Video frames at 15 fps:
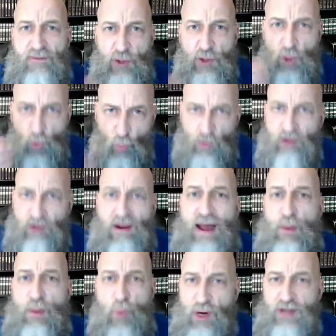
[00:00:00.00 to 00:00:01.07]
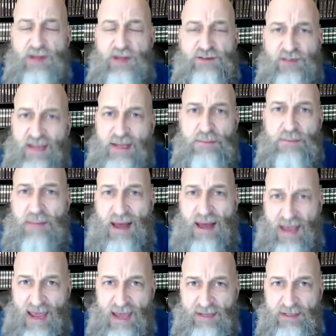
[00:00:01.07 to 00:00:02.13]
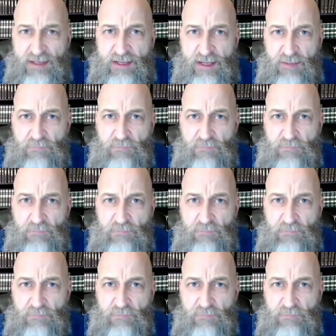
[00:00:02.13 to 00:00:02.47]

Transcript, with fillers: where I was in my agony.